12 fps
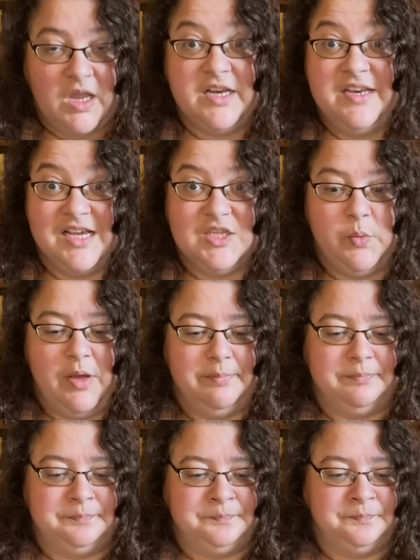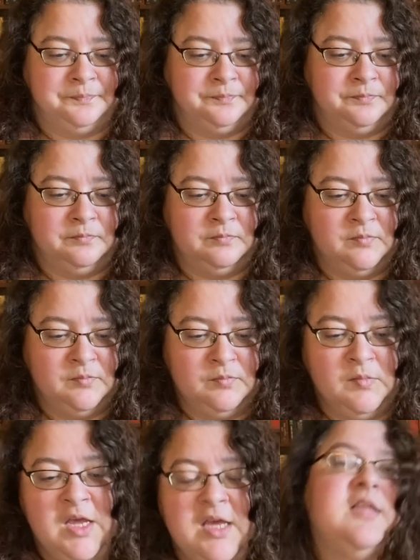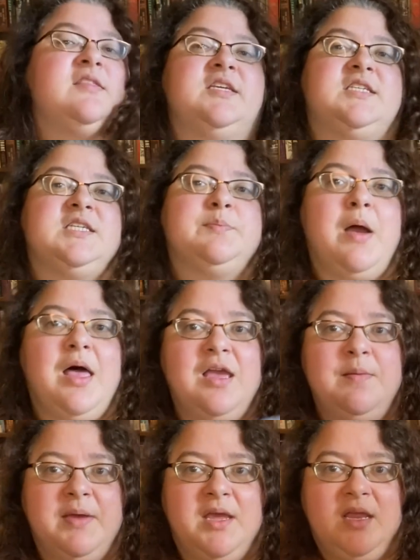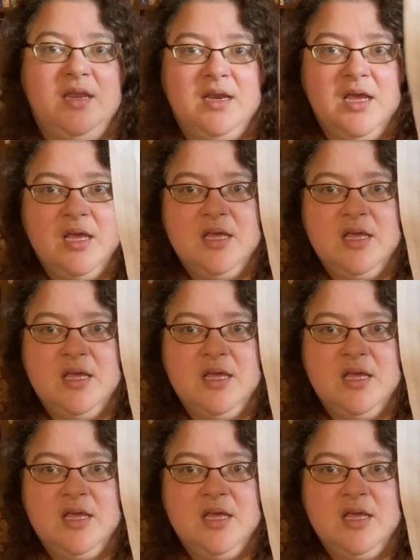Next whip. This has probably been